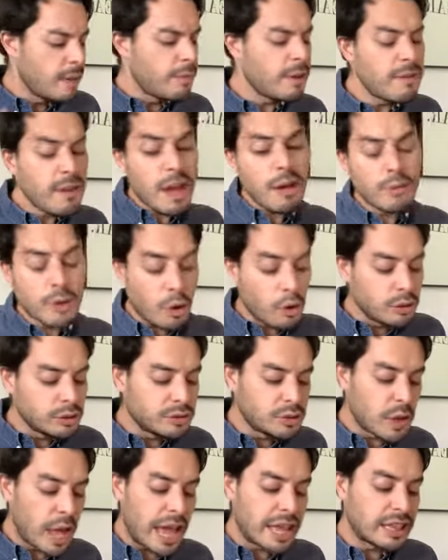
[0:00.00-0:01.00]
Maybe I would
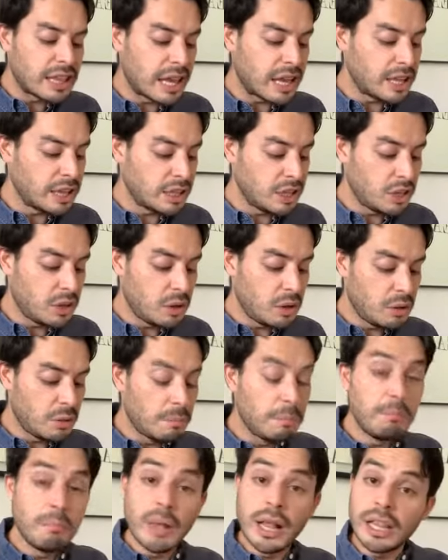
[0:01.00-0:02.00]
also add like a little
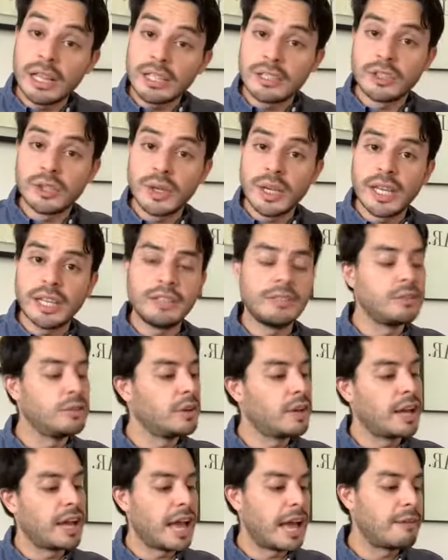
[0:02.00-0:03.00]
milk to it. You
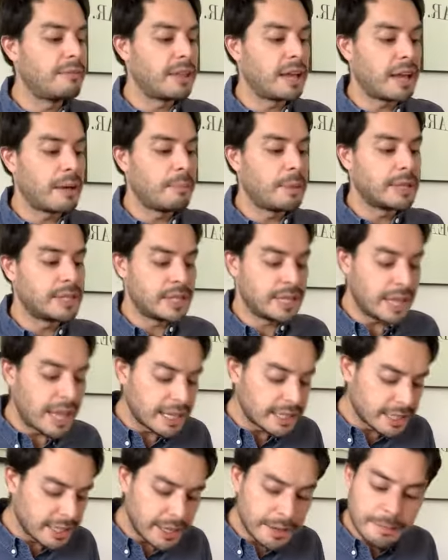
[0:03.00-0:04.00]
can have like a matcha
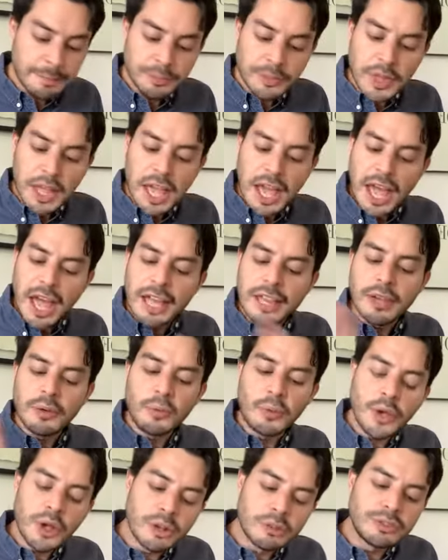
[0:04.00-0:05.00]
latte. And
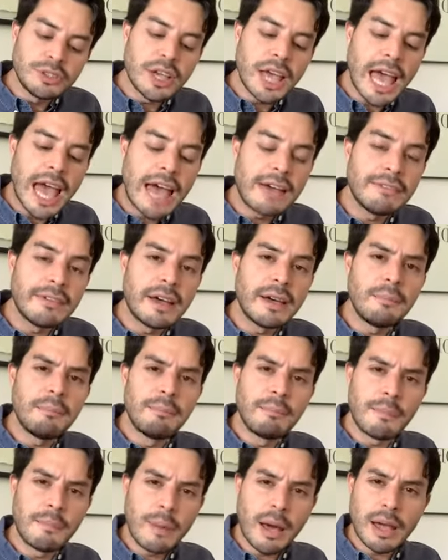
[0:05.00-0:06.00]
then we also have a
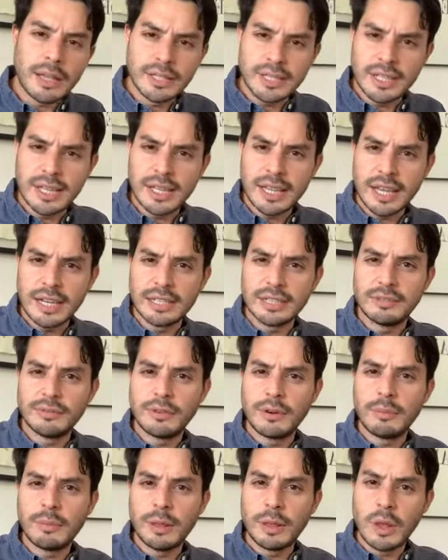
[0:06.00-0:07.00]
matcha that is
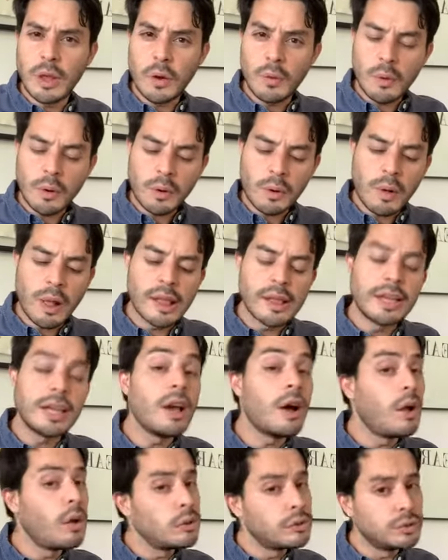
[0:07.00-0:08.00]
from a lower quality,
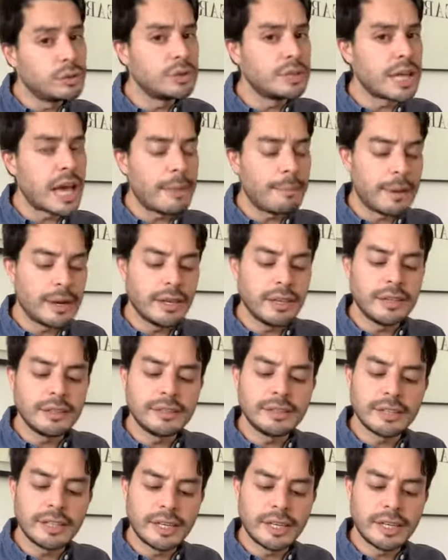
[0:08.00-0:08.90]
also Japanese.